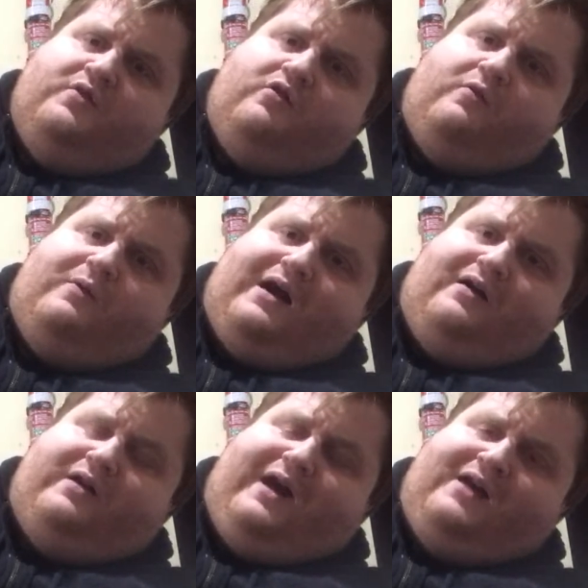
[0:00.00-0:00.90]
who are
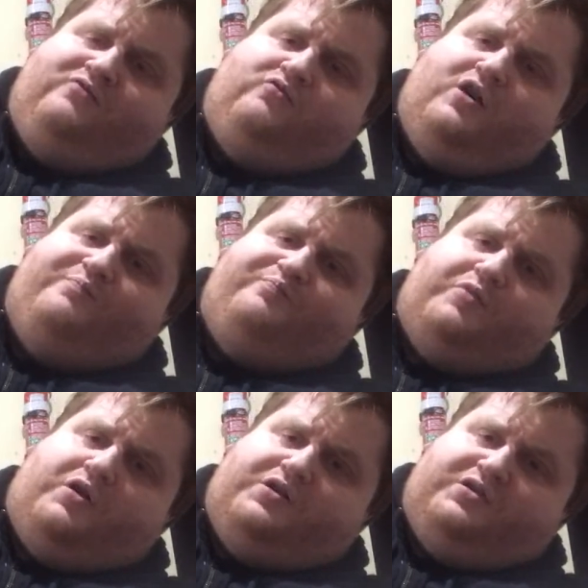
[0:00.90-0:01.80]
Android
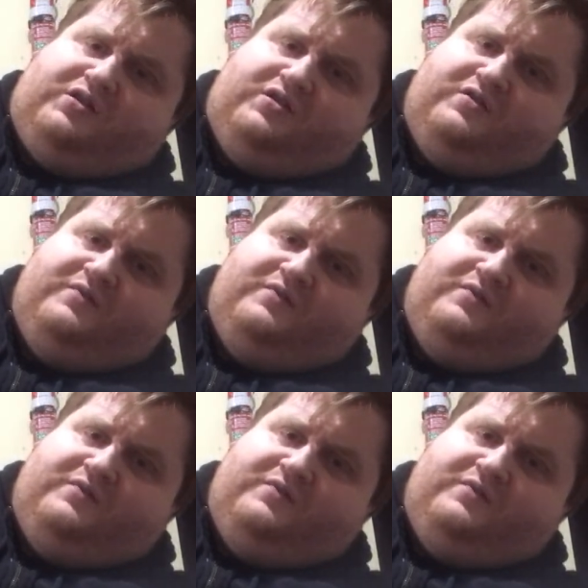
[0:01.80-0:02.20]
boxes.